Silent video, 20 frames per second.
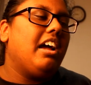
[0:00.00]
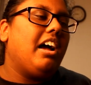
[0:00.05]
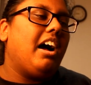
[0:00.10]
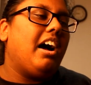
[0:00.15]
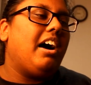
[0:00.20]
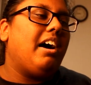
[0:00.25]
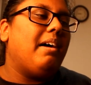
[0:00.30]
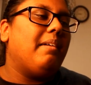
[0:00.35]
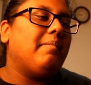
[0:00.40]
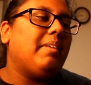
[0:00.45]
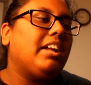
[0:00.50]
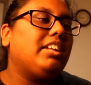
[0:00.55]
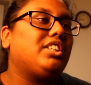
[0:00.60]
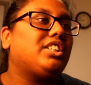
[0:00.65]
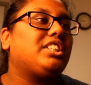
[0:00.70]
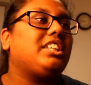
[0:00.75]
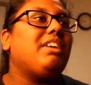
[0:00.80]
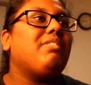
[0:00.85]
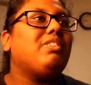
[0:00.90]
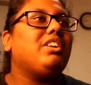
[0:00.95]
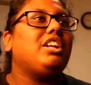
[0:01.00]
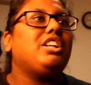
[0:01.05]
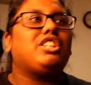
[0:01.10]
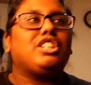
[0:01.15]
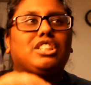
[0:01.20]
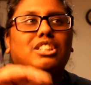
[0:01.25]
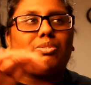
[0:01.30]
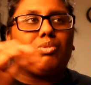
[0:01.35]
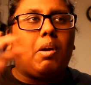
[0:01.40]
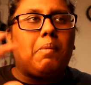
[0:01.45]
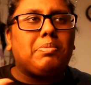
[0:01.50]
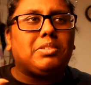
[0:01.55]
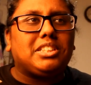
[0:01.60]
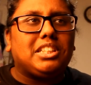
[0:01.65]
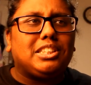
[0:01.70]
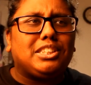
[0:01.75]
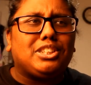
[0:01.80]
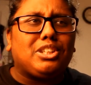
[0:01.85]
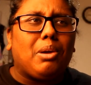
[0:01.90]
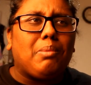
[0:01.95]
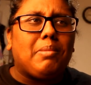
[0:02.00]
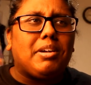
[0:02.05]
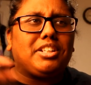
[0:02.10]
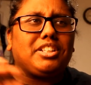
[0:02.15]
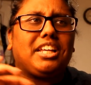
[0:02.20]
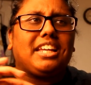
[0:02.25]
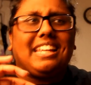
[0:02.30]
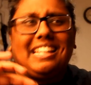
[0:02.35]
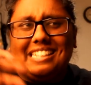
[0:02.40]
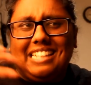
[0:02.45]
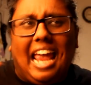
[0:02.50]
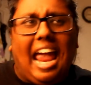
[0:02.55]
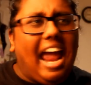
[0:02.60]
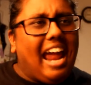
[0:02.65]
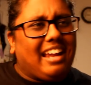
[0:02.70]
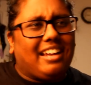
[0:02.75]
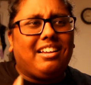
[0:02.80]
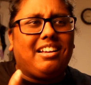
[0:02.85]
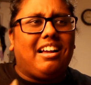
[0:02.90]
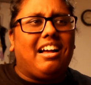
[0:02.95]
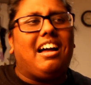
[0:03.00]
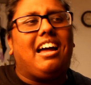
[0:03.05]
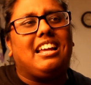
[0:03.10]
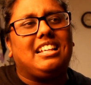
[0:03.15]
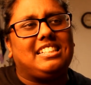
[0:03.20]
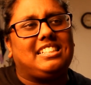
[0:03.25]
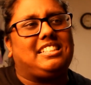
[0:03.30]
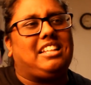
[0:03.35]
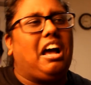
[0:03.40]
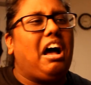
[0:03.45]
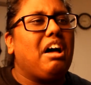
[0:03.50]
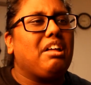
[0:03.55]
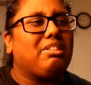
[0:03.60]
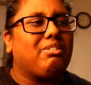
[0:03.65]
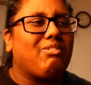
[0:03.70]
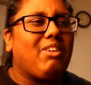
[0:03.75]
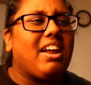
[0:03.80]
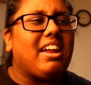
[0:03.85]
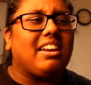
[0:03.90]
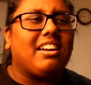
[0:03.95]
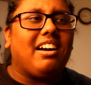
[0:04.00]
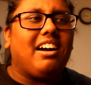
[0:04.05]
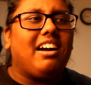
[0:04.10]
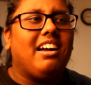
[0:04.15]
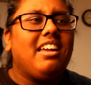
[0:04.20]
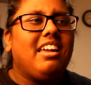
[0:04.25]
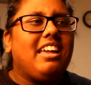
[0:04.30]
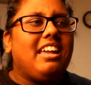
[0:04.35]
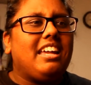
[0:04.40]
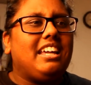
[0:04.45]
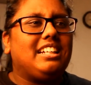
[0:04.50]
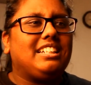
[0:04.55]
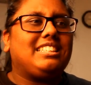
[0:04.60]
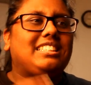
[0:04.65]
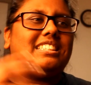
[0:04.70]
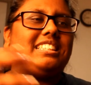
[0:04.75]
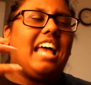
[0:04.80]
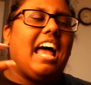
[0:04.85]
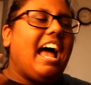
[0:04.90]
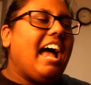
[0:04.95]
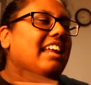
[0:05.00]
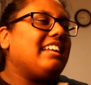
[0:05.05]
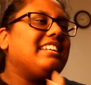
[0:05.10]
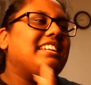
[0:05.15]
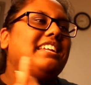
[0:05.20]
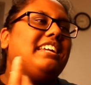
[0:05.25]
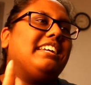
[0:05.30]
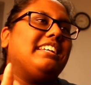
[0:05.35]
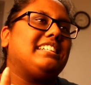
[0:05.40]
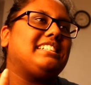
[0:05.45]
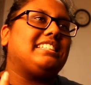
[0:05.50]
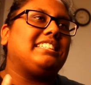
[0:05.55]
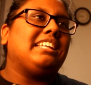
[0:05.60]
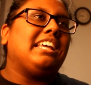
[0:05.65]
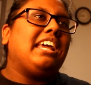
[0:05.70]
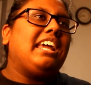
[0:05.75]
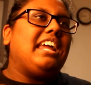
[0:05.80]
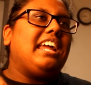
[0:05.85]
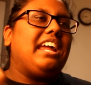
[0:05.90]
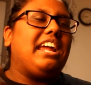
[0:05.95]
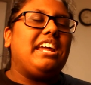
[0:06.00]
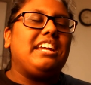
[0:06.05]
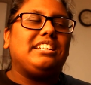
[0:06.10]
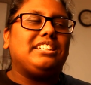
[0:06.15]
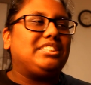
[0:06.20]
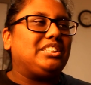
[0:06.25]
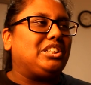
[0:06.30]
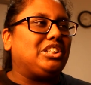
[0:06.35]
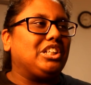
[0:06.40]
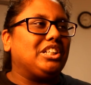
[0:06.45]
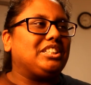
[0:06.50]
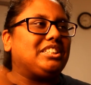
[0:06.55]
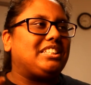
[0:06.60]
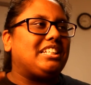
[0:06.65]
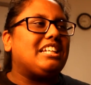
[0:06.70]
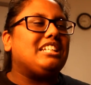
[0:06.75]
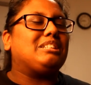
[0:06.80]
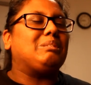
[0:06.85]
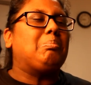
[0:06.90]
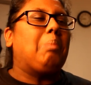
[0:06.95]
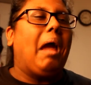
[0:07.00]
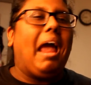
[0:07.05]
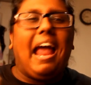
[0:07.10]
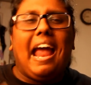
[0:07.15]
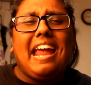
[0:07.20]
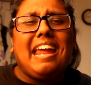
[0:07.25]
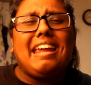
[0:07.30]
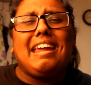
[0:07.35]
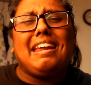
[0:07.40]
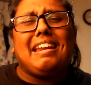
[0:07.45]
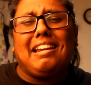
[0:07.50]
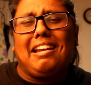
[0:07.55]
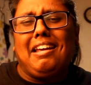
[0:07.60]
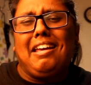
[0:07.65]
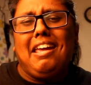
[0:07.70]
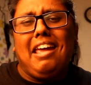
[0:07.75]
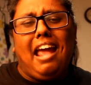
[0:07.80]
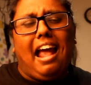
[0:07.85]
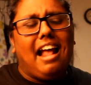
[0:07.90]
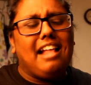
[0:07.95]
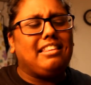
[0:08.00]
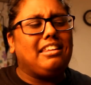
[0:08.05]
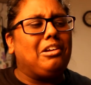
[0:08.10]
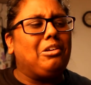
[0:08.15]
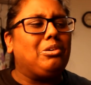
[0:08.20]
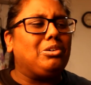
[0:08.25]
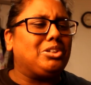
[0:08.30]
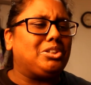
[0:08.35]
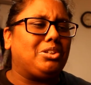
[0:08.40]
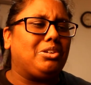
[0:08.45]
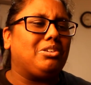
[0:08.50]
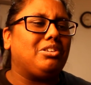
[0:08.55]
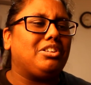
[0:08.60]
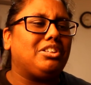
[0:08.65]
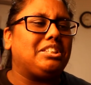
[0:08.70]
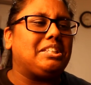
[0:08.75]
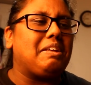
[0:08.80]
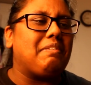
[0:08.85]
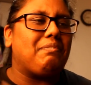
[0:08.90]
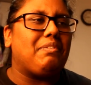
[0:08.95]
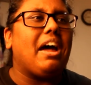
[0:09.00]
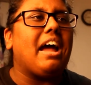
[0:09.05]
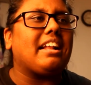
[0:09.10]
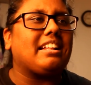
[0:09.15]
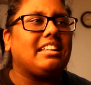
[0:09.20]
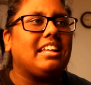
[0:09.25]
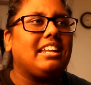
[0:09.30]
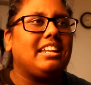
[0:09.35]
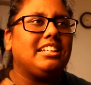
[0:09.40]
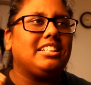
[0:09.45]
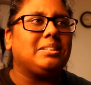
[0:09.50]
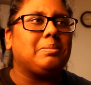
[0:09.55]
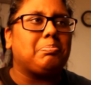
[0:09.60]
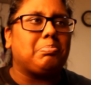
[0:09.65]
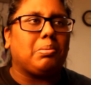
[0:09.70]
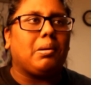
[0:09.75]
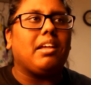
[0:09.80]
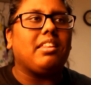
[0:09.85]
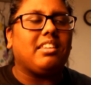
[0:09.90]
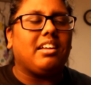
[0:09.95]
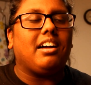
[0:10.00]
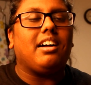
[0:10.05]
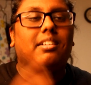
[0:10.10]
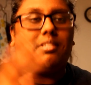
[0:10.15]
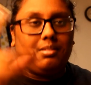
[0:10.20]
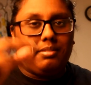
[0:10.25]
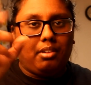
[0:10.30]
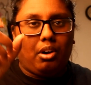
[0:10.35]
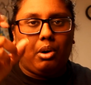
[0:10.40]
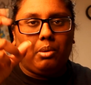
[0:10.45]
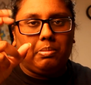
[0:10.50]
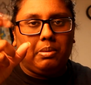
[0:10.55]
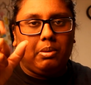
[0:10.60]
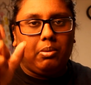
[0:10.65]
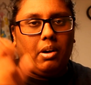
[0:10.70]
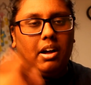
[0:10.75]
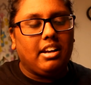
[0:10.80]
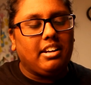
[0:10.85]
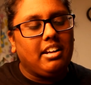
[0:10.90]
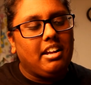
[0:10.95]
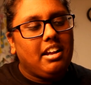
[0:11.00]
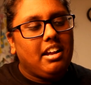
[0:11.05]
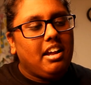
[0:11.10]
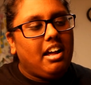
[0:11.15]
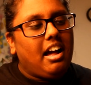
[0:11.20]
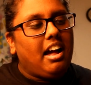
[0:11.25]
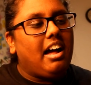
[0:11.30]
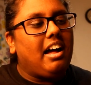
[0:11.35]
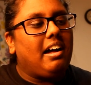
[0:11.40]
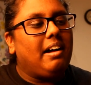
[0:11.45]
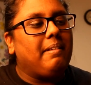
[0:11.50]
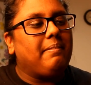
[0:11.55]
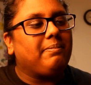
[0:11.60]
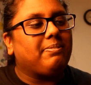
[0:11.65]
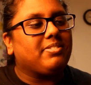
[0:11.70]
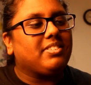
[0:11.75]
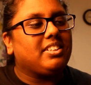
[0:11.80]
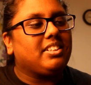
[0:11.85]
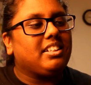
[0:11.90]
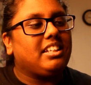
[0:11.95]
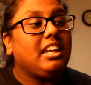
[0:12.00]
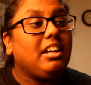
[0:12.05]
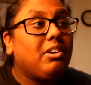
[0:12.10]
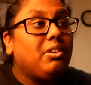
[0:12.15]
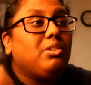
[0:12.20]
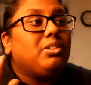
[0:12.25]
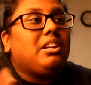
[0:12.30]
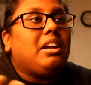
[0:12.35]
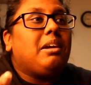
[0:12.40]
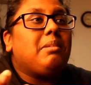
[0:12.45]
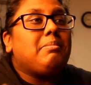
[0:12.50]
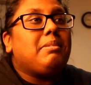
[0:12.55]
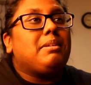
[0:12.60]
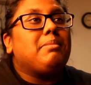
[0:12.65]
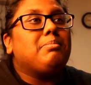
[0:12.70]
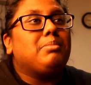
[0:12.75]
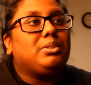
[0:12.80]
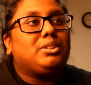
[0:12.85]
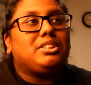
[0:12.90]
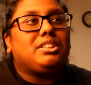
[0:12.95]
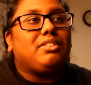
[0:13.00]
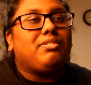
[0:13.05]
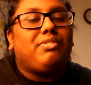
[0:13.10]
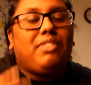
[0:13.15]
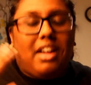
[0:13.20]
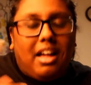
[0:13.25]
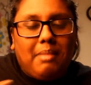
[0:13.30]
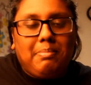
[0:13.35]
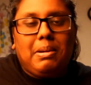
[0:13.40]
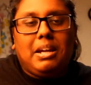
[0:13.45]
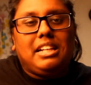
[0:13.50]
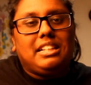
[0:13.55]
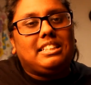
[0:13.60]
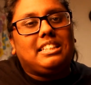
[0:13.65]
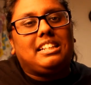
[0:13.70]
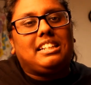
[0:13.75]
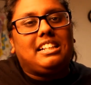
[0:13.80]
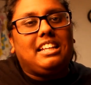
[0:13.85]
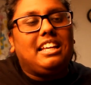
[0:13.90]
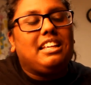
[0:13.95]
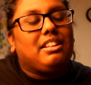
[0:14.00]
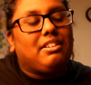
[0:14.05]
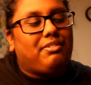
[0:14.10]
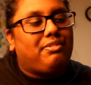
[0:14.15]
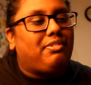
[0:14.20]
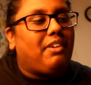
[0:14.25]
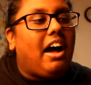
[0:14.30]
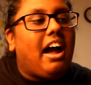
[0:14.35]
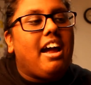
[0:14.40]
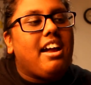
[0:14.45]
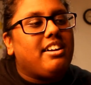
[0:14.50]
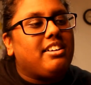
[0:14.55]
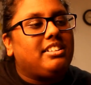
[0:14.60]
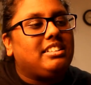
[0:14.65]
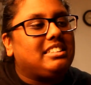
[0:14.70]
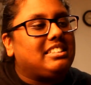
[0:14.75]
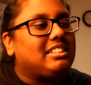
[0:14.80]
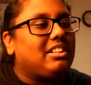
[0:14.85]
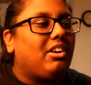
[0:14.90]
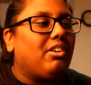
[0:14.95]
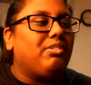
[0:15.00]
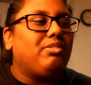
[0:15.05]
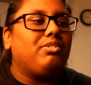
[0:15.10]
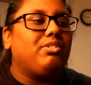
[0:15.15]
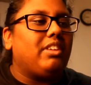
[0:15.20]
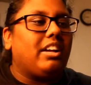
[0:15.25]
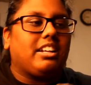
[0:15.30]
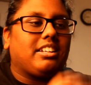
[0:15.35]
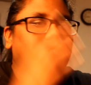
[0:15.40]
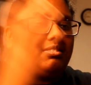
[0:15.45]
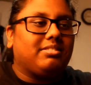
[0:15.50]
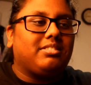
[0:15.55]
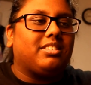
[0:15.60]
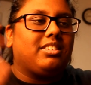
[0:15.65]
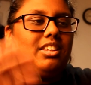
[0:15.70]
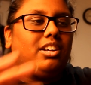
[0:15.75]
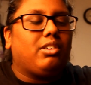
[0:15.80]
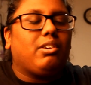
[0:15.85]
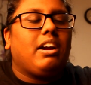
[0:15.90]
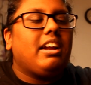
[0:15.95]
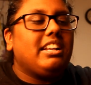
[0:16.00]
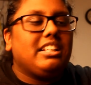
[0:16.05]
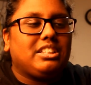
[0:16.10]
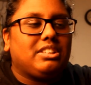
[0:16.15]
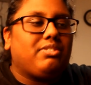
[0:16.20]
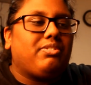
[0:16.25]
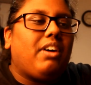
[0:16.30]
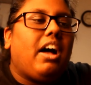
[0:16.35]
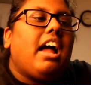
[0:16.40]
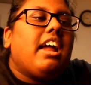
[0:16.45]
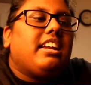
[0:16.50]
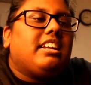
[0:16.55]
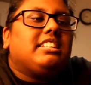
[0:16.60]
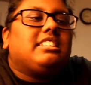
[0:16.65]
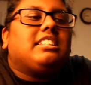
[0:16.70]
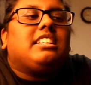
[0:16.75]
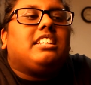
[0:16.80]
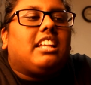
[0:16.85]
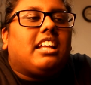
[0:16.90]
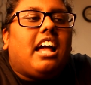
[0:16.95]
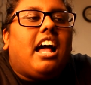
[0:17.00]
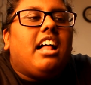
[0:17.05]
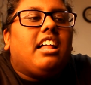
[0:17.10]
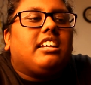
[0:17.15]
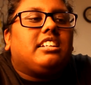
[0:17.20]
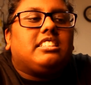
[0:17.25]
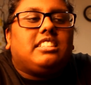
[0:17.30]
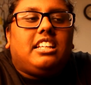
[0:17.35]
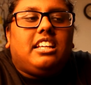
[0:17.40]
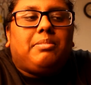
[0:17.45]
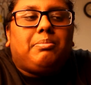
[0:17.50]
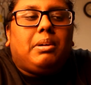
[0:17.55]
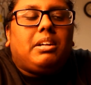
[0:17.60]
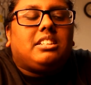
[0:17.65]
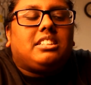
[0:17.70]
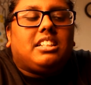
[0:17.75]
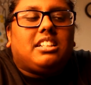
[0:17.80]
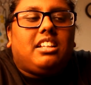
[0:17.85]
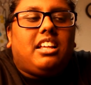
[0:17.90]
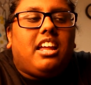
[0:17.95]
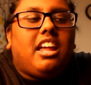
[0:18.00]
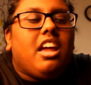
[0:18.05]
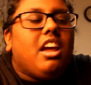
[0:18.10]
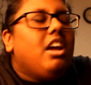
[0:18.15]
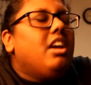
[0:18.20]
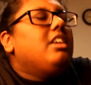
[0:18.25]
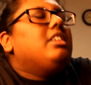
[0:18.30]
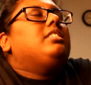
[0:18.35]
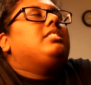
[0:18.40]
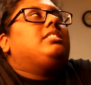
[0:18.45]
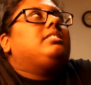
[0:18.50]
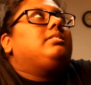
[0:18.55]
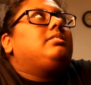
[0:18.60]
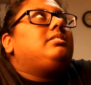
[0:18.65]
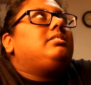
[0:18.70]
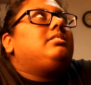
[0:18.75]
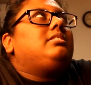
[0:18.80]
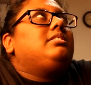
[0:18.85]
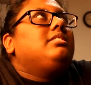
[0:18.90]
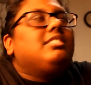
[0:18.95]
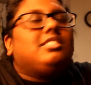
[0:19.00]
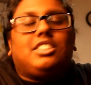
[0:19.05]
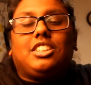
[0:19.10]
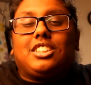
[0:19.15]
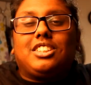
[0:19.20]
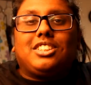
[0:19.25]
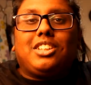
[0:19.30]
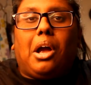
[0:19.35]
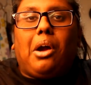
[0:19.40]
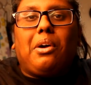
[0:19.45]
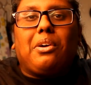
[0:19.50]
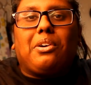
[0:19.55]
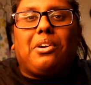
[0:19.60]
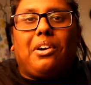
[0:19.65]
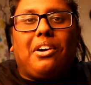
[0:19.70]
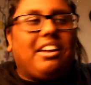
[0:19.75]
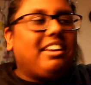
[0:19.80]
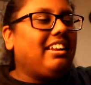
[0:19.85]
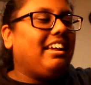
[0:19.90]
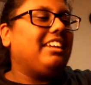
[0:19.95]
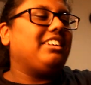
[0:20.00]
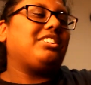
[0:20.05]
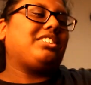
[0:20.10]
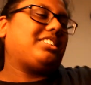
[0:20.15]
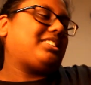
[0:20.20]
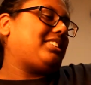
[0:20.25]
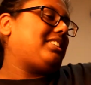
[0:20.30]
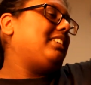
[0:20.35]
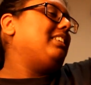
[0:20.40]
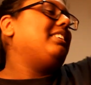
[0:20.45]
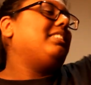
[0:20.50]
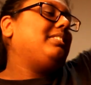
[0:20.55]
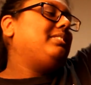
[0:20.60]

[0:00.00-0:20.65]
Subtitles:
and just even, it just represents so much, like, his anger as Darth Vader, his sadness, his, just, his pain, and then also just the fact that his brother, Obi-Wan, killed him in Mustafar, basically, in the fires of, like, the greatest fires in the galaxy, basically. Just so good, and just,